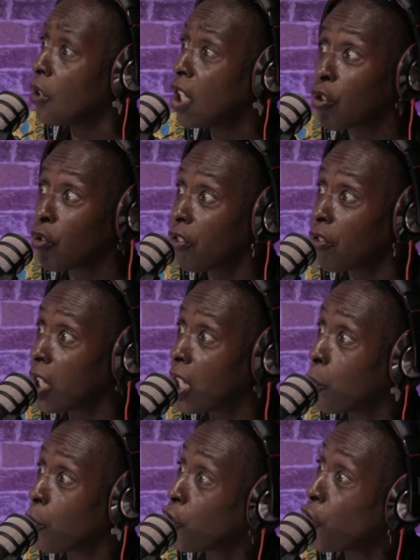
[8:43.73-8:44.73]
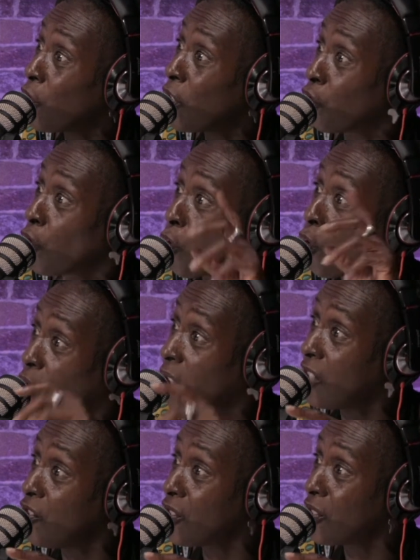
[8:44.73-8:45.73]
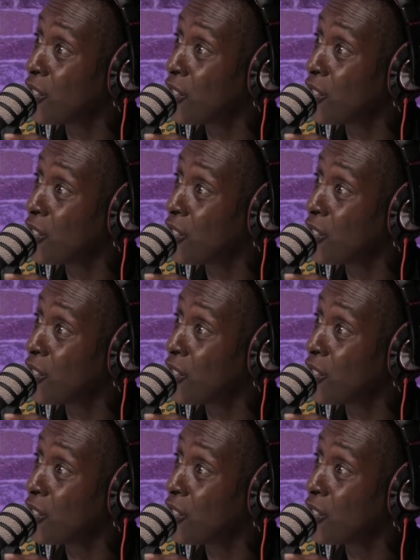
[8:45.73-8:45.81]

it wasn't the only so-called religion.